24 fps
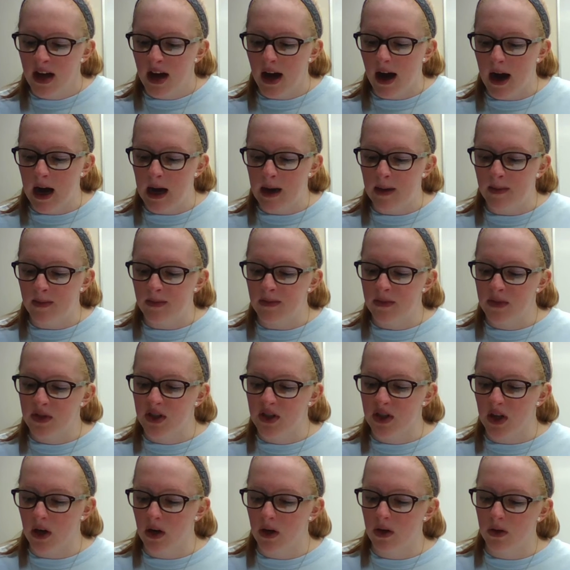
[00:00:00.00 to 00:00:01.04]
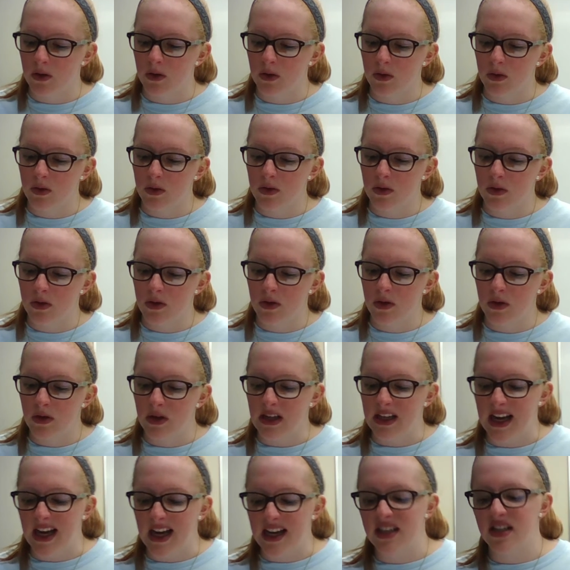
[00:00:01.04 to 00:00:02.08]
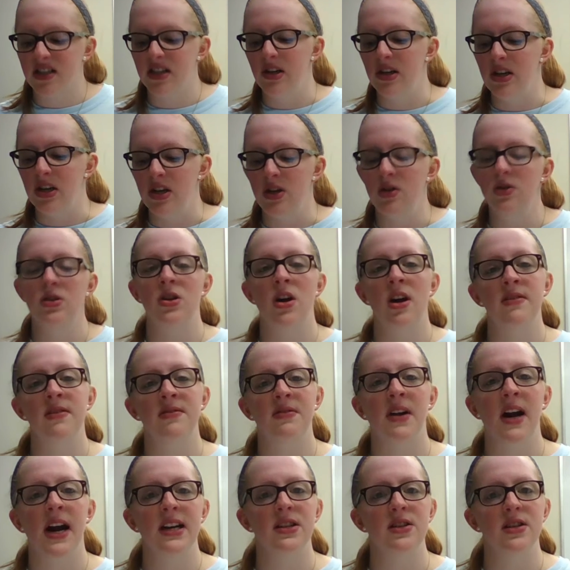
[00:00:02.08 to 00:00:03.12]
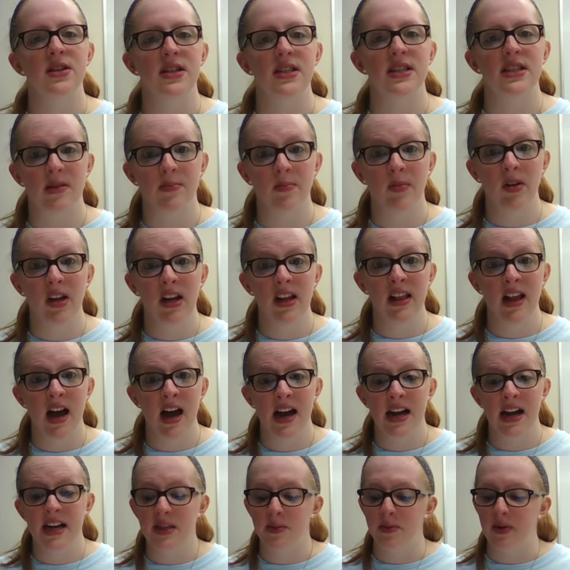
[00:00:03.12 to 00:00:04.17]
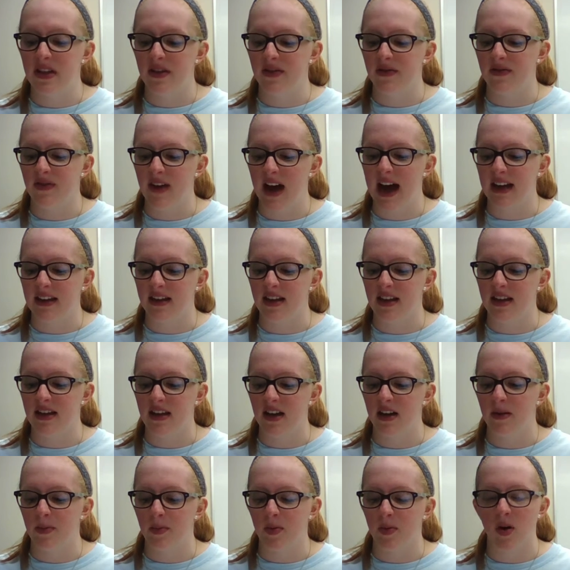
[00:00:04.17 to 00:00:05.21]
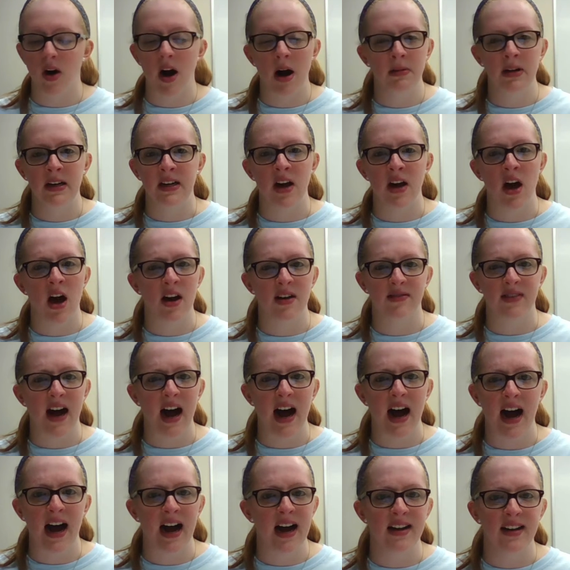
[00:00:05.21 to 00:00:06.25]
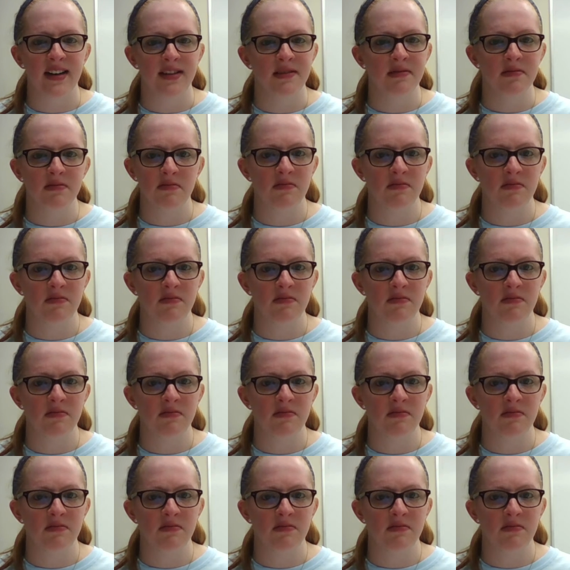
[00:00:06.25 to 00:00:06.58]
So yes, they're used on factory assembly lines, but the fact that they're probably not of high